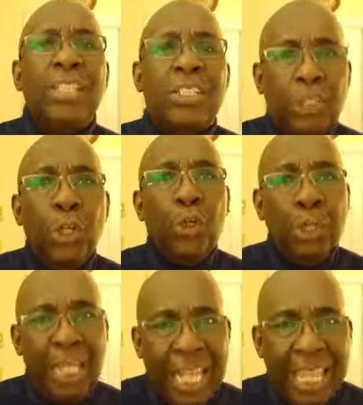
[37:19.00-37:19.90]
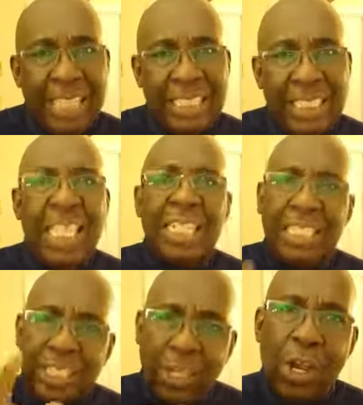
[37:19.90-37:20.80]
and you're too lazy
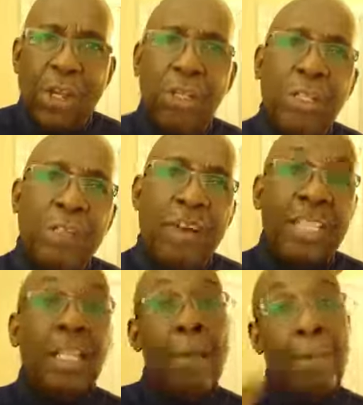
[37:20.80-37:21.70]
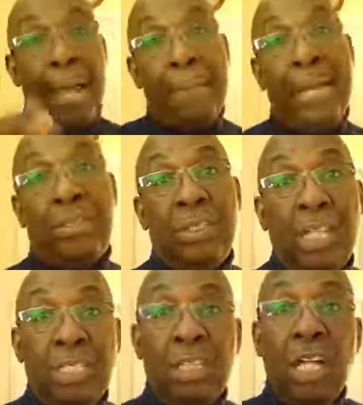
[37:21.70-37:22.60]
to turn on your device. But I bet
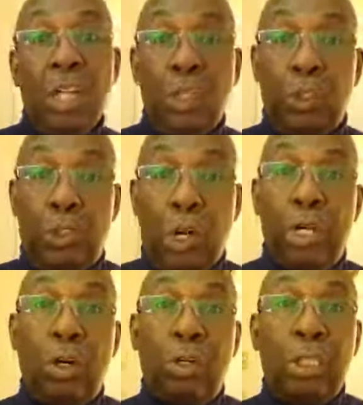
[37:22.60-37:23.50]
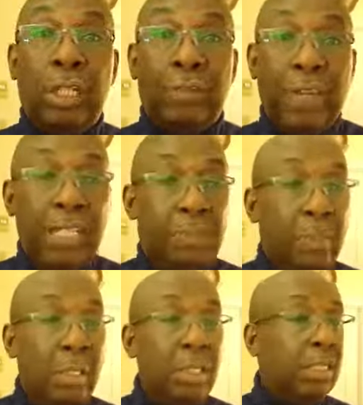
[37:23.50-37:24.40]
you this, you're turning on, look at
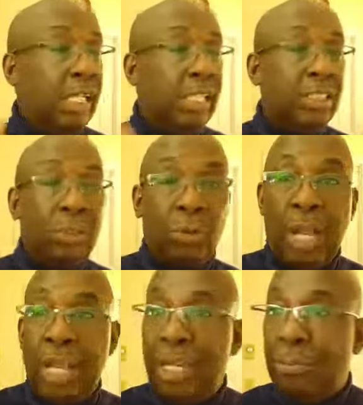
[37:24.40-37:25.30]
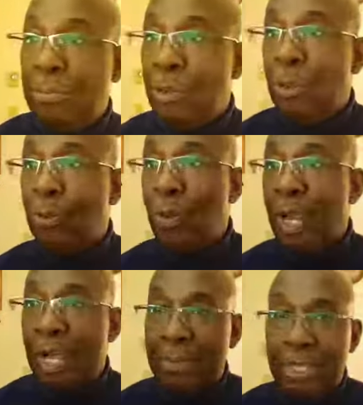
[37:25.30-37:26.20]
Facebook, Instagram, your
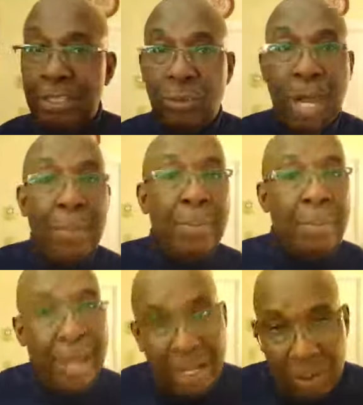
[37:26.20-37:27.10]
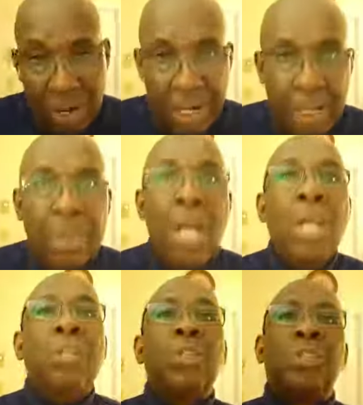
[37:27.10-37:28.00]
gram, his gram, and my gram.
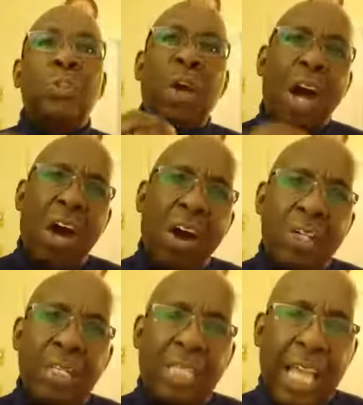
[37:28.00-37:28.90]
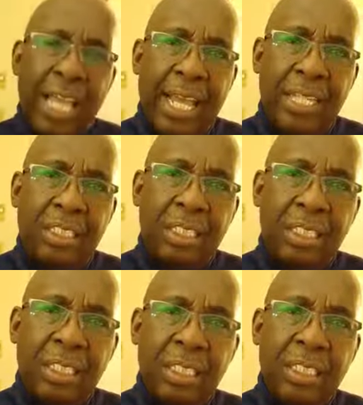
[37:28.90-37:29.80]
You'll do all of that.